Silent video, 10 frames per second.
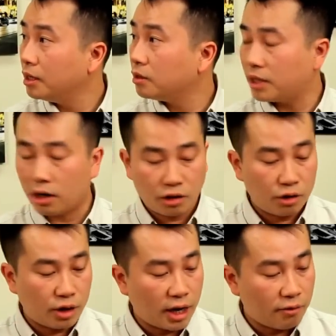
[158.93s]
So it tells you
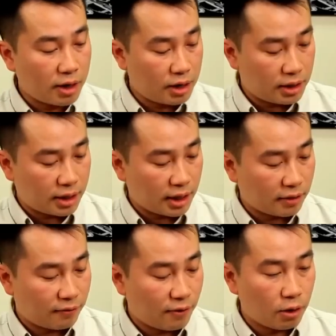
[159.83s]
to get ready to take
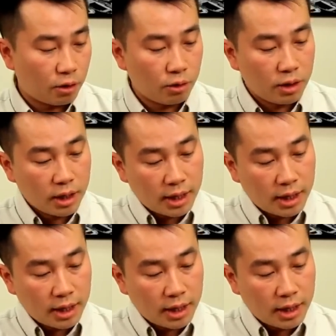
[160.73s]
the photo.